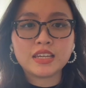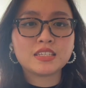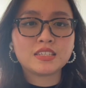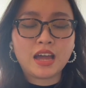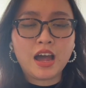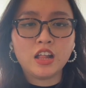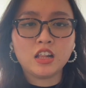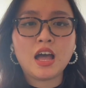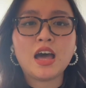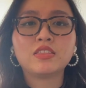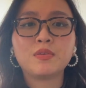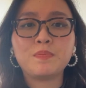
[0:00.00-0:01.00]

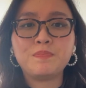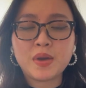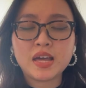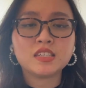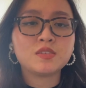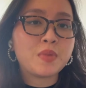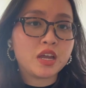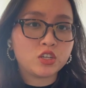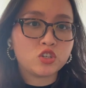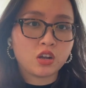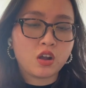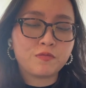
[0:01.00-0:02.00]
styles are the best
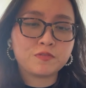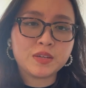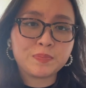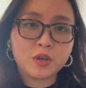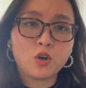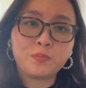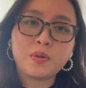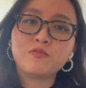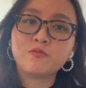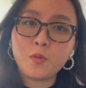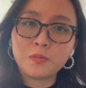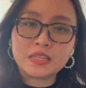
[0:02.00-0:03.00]
measure of typical
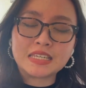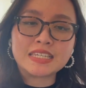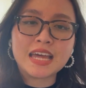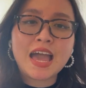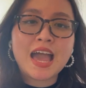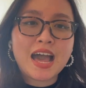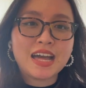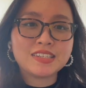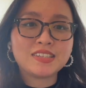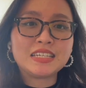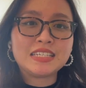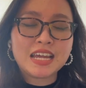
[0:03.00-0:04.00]
performance
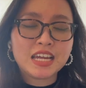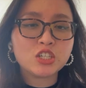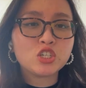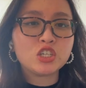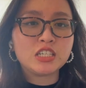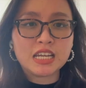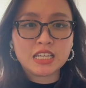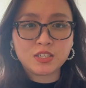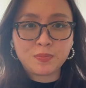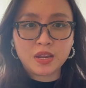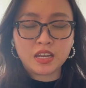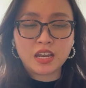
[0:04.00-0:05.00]
as they tend to
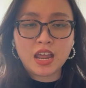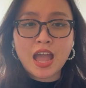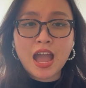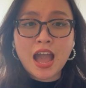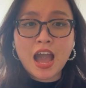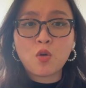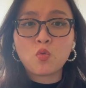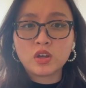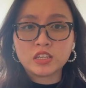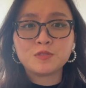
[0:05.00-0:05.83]
determine how one's